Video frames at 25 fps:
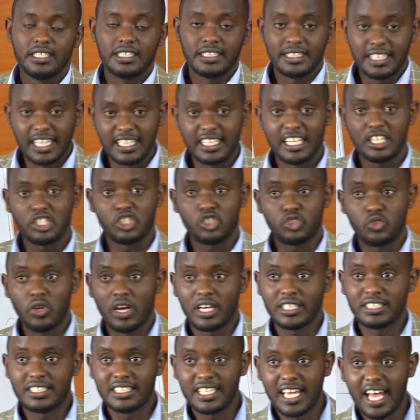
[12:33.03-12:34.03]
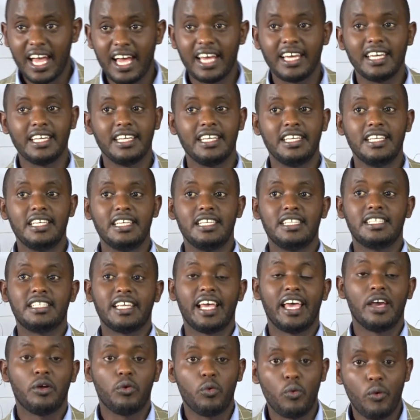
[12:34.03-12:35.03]
Data structure is
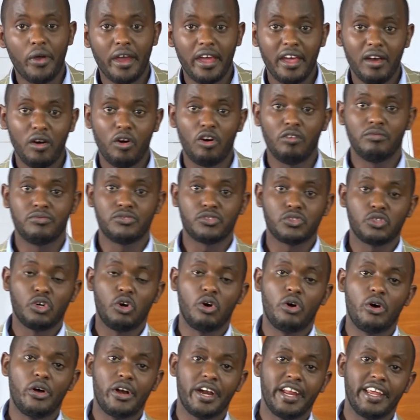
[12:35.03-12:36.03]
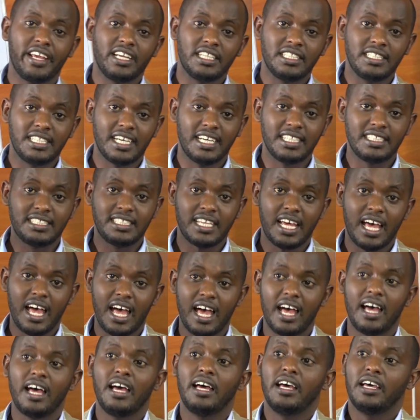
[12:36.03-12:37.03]
a way of storing data